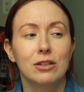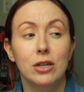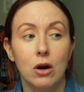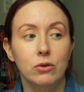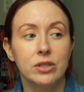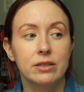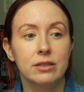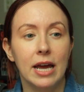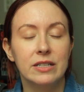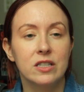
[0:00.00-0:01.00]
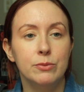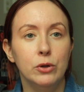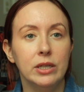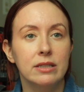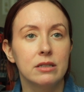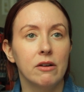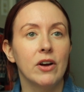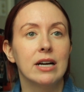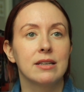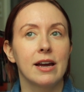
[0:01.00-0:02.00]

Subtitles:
ghosts and spooky stuff as